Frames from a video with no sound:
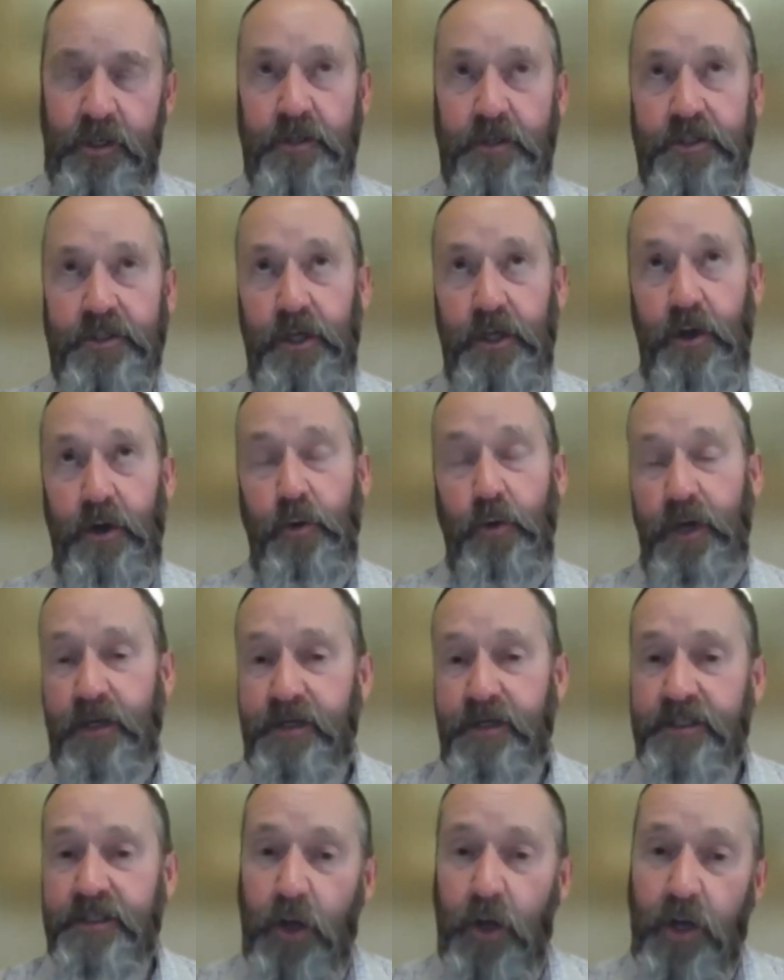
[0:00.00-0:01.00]
So
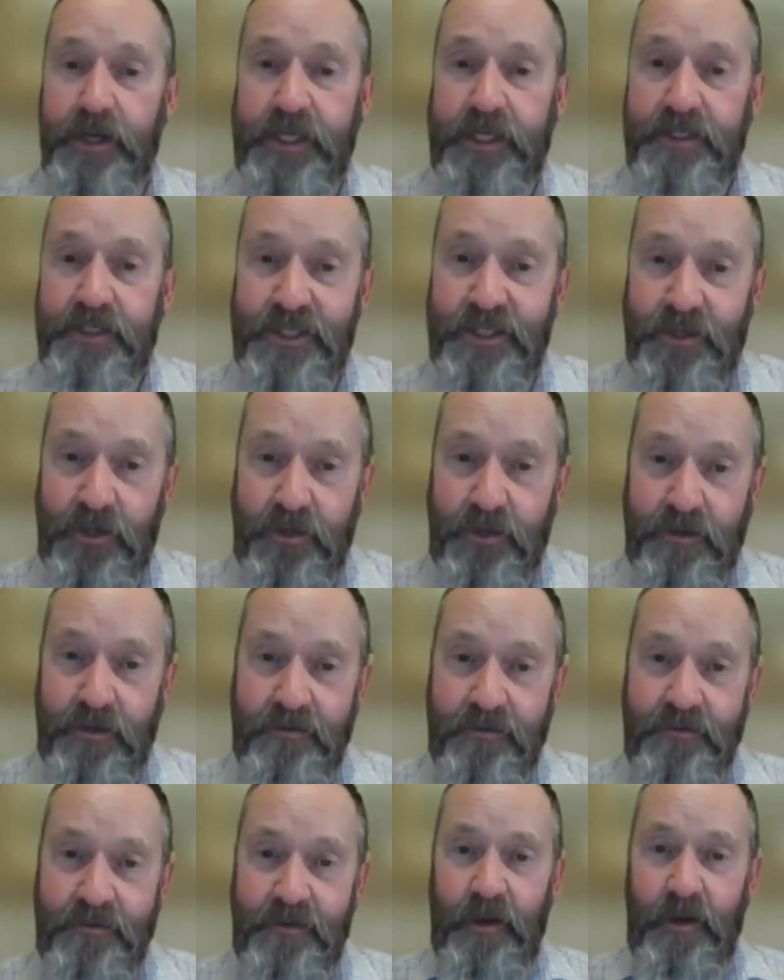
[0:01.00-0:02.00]
it's not an incident,
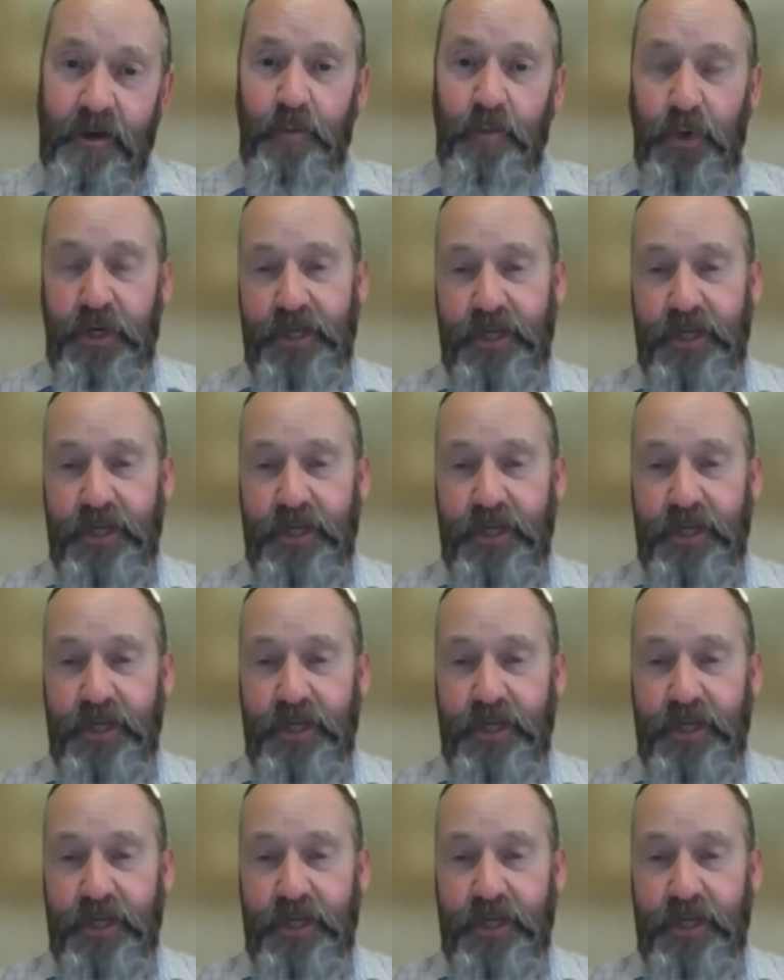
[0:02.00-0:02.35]
but